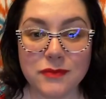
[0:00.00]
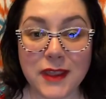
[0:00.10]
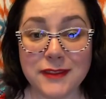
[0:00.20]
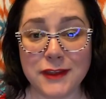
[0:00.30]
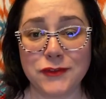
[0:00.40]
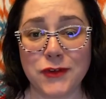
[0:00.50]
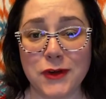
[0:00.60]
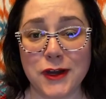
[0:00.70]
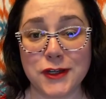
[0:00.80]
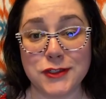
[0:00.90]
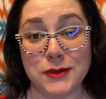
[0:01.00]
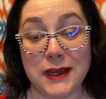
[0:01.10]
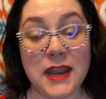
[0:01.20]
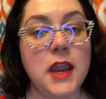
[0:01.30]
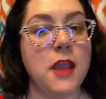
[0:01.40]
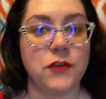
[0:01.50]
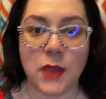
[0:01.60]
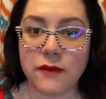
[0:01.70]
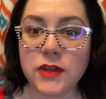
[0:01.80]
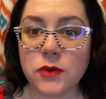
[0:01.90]
thanks for tuning in. If you
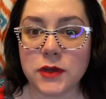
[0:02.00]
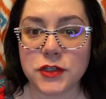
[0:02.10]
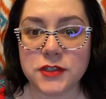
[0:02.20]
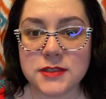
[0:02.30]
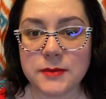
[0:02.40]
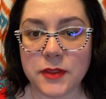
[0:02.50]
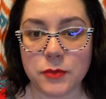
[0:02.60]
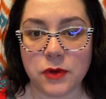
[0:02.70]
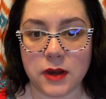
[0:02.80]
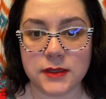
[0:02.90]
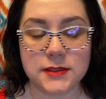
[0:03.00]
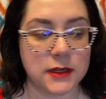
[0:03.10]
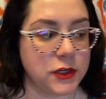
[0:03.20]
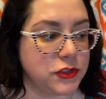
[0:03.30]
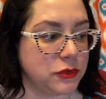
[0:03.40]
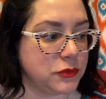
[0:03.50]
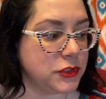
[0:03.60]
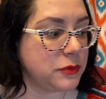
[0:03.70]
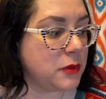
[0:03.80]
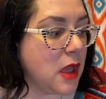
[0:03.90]
have any questions about the products that I showed
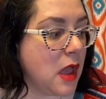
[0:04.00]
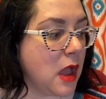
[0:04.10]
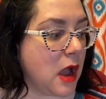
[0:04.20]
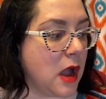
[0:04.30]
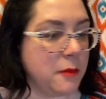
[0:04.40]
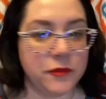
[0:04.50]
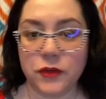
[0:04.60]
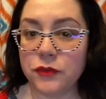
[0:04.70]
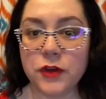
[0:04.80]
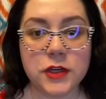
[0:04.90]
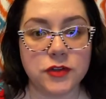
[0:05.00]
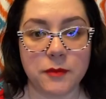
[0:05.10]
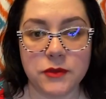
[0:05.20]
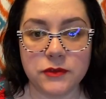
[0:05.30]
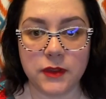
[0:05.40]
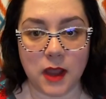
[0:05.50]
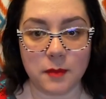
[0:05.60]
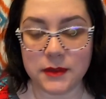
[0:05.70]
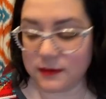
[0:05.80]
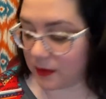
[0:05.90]
you, feel free to drop those in the
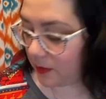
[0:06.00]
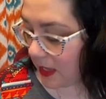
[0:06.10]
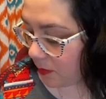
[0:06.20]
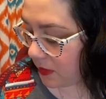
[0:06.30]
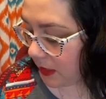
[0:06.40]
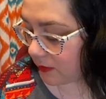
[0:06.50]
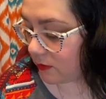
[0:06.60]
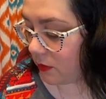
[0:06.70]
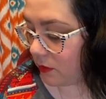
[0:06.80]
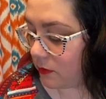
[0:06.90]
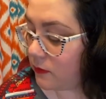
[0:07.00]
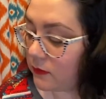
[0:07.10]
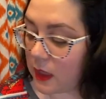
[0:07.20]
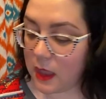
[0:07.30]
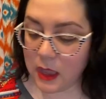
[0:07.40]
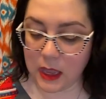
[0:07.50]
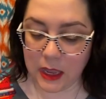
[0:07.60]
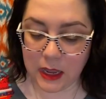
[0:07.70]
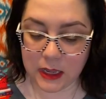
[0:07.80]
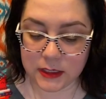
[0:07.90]
comments and I'll be happy to answer those.
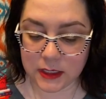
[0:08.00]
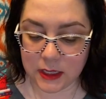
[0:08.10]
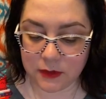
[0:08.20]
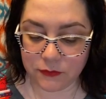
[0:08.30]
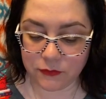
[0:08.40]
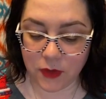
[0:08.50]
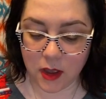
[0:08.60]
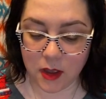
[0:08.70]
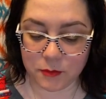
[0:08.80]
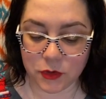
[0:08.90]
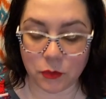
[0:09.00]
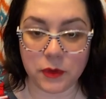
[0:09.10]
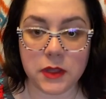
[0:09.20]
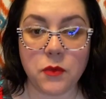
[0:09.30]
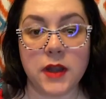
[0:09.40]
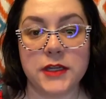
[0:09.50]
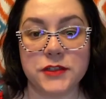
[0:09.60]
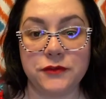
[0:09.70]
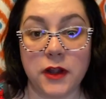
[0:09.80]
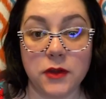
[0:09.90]
And if you're really wanting to
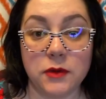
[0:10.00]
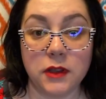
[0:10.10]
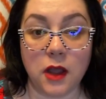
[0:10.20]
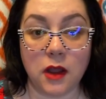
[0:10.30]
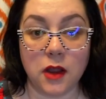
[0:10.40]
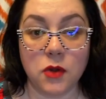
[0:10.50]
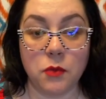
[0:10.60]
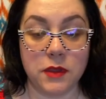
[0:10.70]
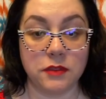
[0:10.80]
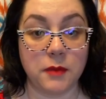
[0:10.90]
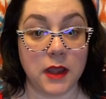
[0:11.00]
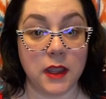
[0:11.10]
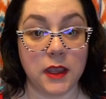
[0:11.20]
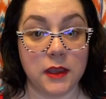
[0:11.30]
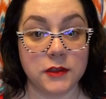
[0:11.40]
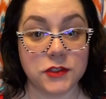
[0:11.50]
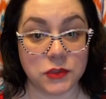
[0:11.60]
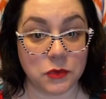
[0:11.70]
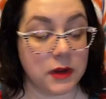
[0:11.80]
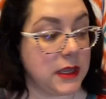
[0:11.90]
follow along with my
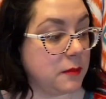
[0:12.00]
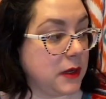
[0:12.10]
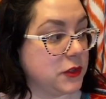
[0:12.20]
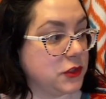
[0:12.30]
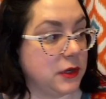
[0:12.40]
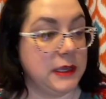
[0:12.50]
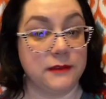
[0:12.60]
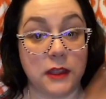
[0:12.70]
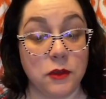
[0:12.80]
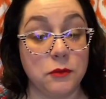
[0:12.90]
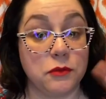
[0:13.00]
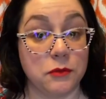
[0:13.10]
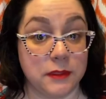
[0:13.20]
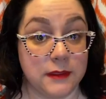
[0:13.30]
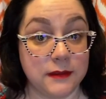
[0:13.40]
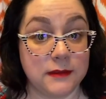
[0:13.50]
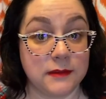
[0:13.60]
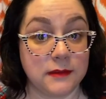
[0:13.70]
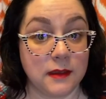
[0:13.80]
story and my journey as I go through this